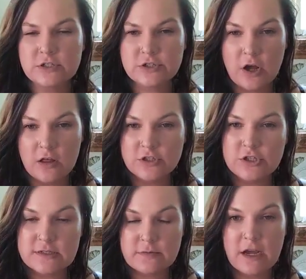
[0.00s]

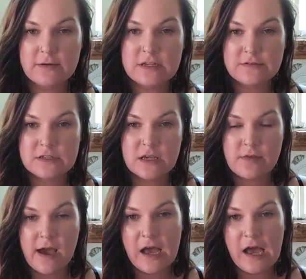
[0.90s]
astrology sometimes i've
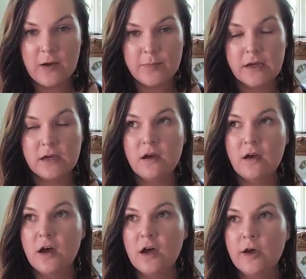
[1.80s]
seen that happen
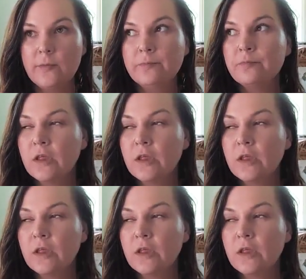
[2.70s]
um